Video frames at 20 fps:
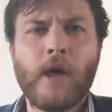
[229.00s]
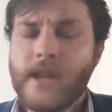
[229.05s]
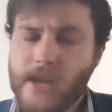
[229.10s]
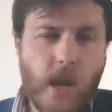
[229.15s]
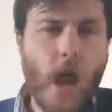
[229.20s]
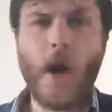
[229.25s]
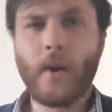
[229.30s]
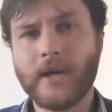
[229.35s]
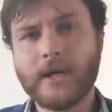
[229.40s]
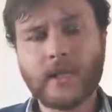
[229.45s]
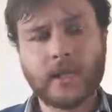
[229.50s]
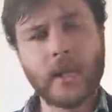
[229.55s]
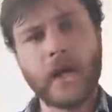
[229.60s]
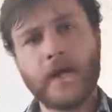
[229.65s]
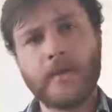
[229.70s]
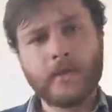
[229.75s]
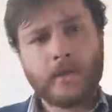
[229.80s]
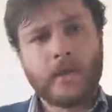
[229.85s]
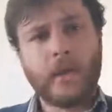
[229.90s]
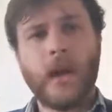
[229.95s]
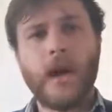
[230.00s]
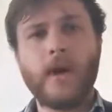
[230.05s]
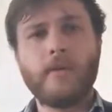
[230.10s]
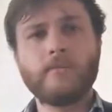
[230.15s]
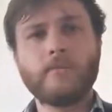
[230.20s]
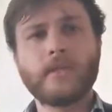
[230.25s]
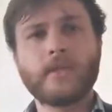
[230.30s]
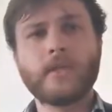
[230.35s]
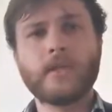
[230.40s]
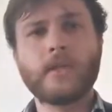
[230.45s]
in no uncertain
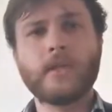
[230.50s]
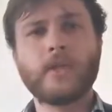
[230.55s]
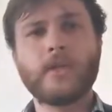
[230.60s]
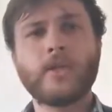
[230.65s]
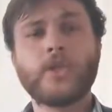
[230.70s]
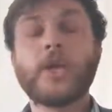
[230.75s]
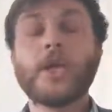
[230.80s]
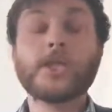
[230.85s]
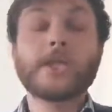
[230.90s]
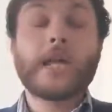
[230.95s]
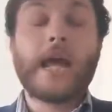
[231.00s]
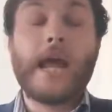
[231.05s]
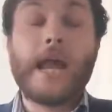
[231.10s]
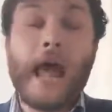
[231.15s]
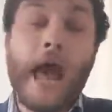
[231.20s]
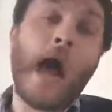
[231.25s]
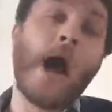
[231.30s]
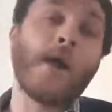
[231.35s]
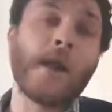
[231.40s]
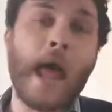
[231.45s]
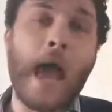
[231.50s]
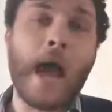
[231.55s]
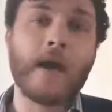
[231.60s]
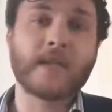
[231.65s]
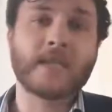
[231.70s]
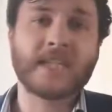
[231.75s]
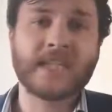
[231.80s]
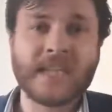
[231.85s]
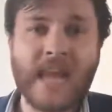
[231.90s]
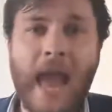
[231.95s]
terms, just an out and
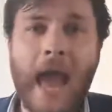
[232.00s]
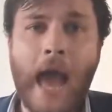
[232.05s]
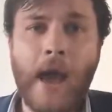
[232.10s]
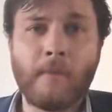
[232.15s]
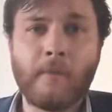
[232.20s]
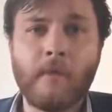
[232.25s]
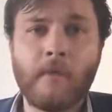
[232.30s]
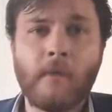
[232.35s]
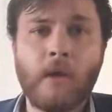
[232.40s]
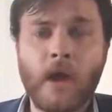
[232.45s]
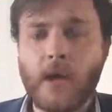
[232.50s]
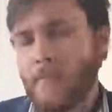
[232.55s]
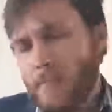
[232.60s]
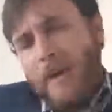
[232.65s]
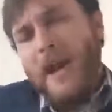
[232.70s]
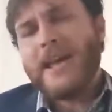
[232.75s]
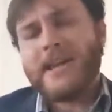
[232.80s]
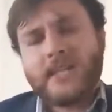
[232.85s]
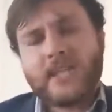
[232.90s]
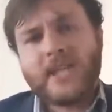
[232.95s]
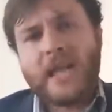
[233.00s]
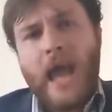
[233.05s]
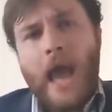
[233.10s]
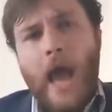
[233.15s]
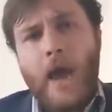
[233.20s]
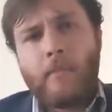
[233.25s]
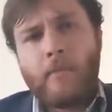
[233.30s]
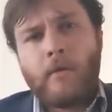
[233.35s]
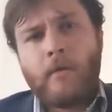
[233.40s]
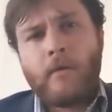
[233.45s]
out scam, a complete
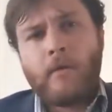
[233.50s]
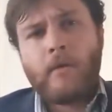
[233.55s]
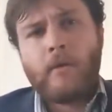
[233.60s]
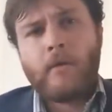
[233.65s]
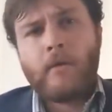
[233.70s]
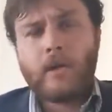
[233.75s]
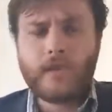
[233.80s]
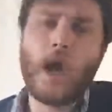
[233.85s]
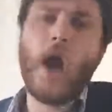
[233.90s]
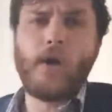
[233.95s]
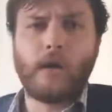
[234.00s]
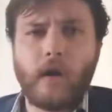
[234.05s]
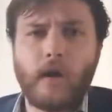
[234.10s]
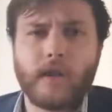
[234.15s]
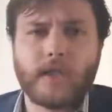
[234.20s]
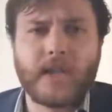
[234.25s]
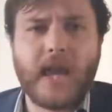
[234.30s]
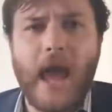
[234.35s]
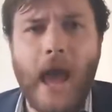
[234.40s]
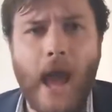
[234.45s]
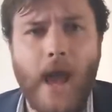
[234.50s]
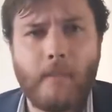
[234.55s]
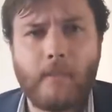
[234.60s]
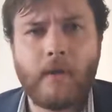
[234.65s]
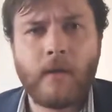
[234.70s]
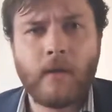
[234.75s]
scam, a total scam,